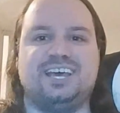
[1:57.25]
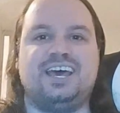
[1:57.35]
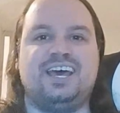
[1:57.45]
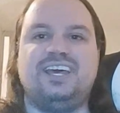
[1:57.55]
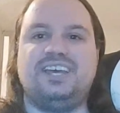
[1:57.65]

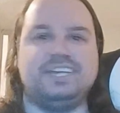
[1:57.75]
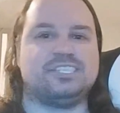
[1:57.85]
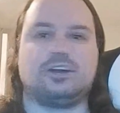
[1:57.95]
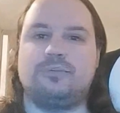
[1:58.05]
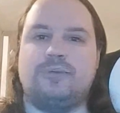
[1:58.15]

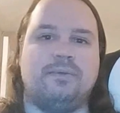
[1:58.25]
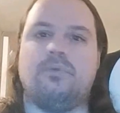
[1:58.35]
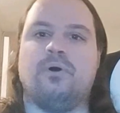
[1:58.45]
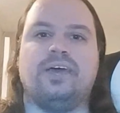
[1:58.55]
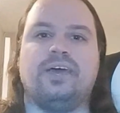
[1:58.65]
and
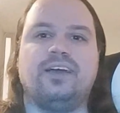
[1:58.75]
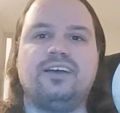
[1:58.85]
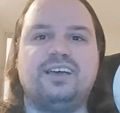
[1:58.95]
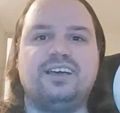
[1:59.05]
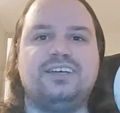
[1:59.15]
the reason
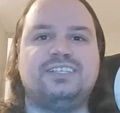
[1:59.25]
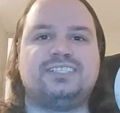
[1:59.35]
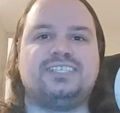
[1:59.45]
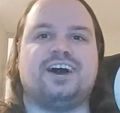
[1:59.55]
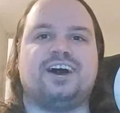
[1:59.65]
as to
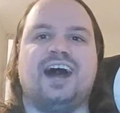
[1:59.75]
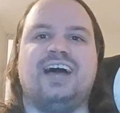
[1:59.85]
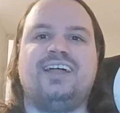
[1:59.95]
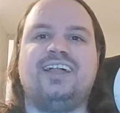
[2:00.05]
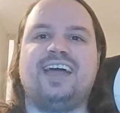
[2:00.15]
why he
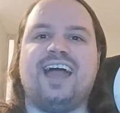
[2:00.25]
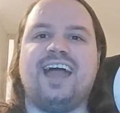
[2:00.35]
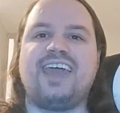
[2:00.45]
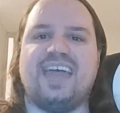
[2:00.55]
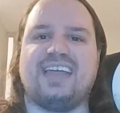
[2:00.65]
cannot move back
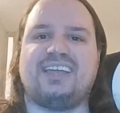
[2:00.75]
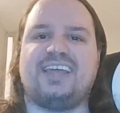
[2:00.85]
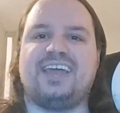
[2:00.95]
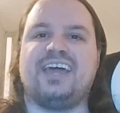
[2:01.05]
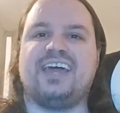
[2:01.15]
in with
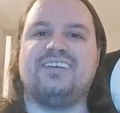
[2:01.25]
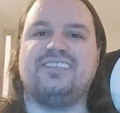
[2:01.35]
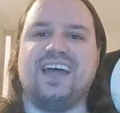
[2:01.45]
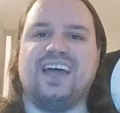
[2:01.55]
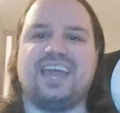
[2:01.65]
her.
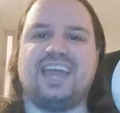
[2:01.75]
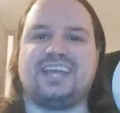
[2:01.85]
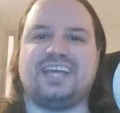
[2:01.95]
So,